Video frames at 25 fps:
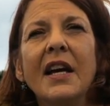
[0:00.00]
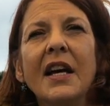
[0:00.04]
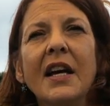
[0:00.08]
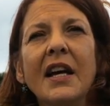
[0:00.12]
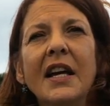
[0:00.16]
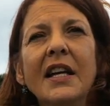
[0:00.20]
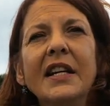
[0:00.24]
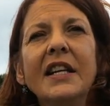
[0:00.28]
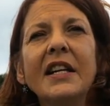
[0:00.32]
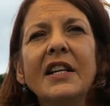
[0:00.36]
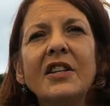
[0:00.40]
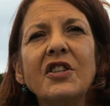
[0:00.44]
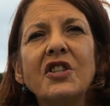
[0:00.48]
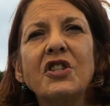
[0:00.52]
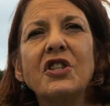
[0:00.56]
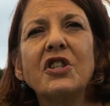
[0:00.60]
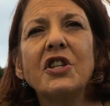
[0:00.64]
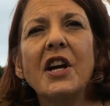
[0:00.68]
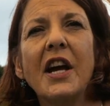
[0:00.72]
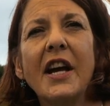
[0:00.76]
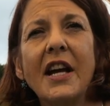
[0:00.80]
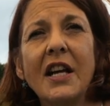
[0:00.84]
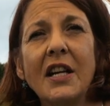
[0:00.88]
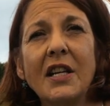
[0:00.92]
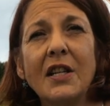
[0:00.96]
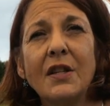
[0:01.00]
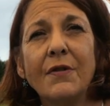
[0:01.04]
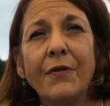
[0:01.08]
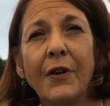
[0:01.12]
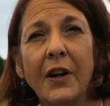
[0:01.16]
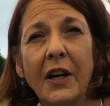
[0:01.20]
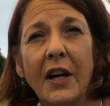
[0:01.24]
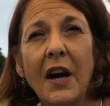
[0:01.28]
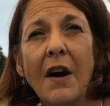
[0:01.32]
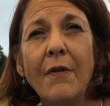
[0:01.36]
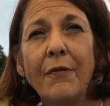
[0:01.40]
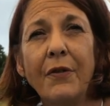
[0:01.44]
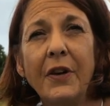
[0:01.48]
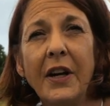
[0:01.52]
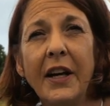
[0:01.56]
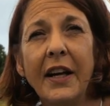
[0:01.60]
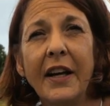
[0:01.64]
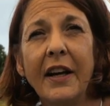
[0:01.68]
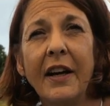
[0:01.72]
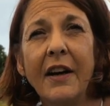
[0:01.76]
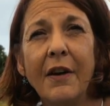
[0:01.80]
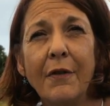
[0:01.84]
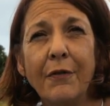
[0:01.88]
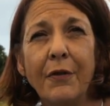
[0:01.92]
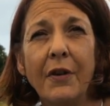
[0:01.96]
in exchange for
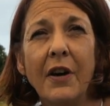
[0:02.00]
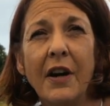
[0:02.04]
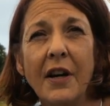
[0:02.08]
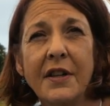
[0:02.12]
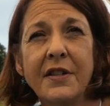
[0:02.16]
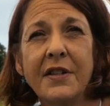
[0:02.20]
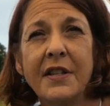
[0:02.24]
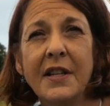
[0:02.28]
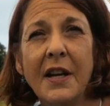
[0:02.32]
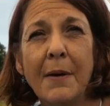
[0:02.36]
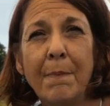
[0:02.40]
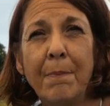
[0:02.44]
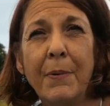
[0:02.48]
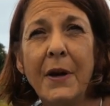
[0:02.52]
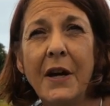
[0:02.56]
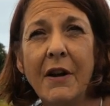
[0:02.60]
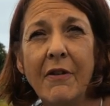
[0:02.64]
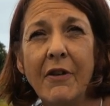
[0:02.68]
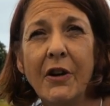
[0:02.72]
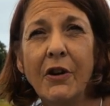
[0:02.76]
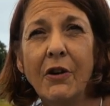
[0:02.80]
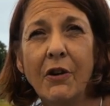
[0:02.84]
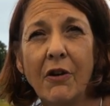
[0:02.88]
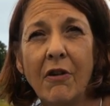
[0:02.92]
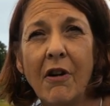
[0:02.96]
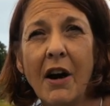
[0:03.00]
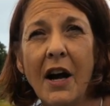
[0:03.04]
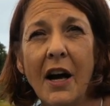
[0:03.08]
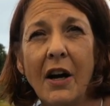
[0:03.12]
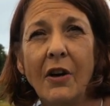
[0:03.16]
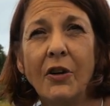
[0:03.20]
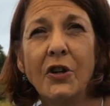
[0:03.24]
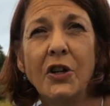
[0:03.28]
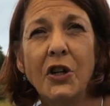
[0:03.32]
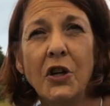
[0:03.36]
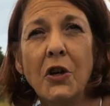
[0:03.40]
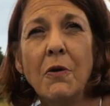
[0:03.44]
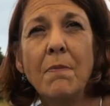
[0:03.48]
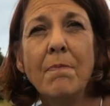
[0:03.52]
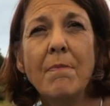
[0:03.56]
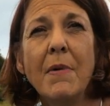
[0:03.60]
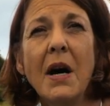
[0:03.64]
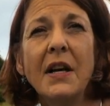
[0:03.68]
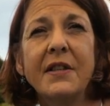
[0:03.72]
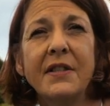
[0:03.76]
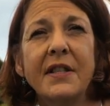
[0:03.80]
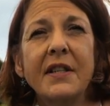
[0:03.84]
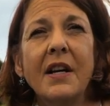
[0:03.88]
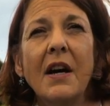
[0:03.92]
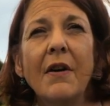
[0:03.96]
governing over us, the imperial crown, you
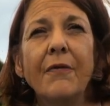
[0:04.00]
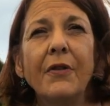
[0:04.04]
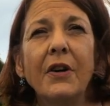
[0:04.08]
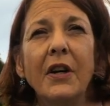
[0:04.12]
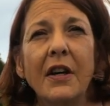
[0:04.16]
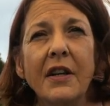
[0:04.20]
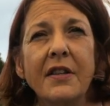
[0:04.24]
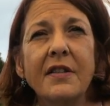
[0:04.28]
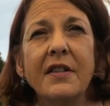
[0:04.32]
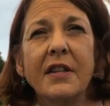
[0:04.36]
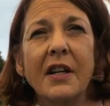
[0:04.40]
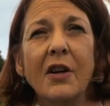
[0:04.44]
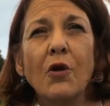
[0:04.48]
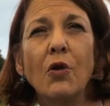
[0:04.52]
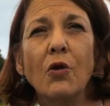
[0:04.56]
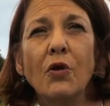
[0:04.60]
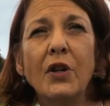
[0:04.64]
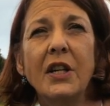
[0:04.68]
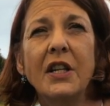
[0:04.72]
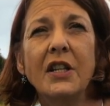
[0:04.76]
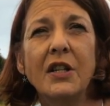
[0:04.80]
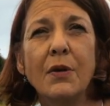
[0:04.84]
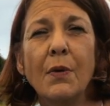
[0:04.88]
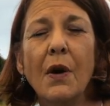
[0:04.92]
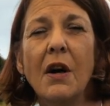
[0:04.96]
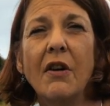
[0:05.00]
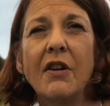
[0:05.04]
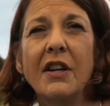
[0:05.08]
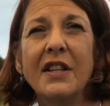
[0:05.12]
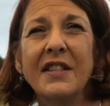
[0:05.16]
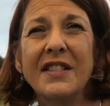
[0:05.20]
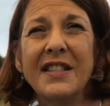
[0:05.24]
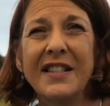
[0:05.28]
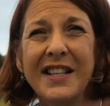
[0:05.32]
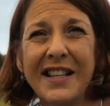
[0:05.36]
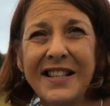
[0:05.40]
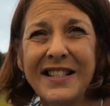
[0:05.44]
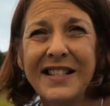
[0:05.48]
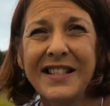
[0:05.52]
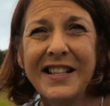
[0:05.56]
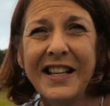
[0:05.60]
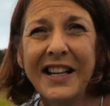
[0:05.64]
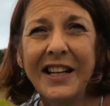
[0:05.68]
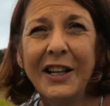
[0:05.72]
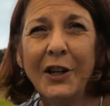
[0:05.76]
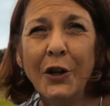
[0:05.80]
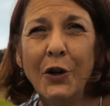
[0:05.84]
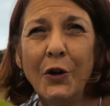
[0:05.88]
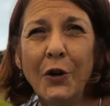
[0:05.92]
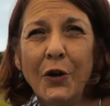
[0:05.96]
must govern us according to our
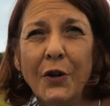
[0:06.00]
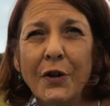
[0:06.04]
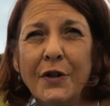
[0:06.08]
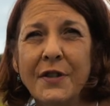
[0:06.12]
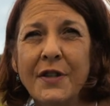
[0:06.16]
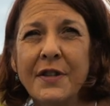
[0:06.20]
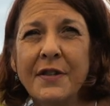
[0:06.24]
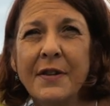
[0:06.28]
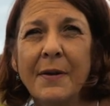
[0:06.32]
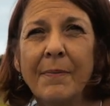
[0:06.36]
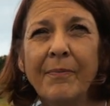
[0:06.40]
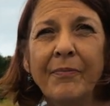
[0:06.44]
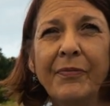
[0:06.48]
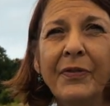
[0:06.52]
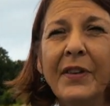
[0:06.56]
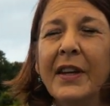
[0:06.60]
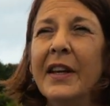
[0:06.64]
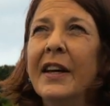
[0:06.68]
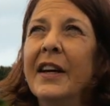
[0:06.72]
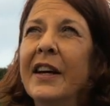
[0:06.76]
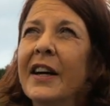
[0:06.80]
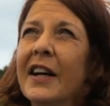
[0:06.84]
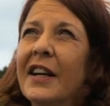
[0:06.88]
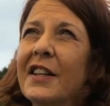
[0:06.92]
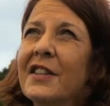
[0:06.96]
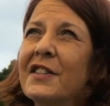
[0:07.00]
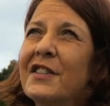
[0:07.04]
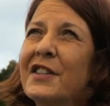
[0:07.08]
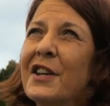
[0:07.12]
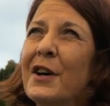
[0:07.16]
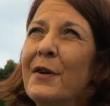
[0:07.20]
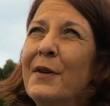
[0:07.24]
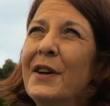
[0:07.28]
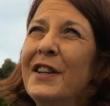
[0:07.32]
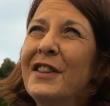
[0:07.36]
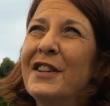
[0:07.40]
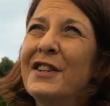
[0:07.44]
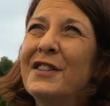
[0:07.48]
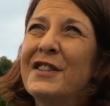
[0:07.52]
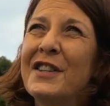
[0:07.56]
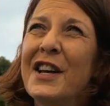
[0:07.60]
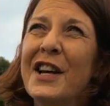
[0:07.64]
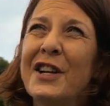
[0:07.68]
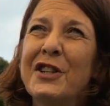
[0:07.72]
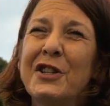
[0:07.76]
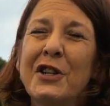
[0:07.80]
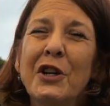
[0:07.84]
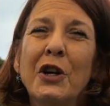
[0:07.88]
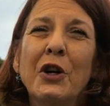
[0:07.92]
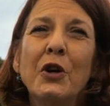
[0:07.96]
existing laws. And so in the
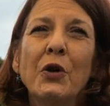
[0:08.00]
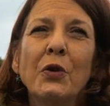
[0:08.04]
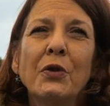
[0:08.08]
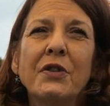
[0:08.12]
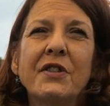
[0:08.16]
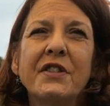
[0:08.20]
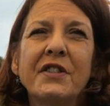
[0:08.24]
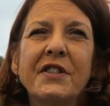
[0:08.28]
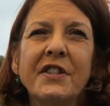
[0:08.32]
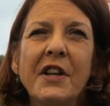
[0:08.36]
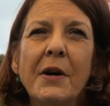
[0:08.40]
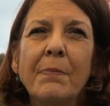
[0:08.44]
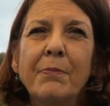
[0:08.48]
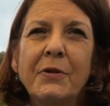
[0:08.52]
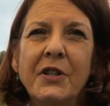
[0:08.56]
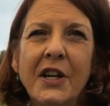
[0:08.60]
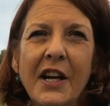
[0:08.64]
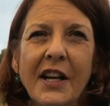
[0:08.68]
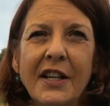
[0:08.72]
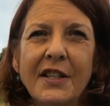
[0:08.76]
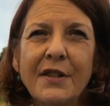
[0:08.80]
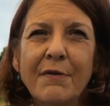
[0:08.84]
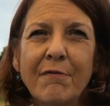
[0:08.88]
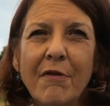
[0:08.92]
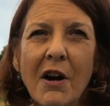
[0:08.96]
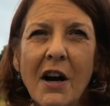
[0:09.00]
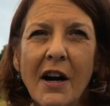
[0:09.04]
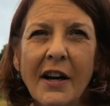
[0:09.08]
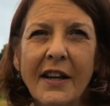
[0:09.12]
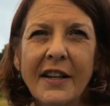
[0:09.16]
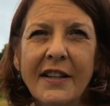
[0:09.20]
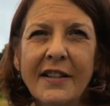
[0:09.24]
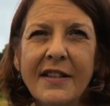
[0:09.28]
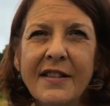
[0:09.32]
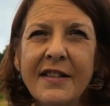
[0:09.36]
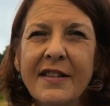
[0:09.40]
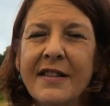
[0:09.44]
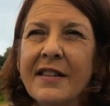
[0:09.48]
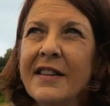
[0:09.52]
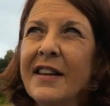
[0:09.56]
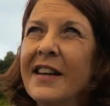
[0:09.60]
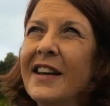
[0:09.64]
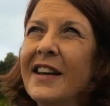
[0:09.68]
section called Subjects' Rights,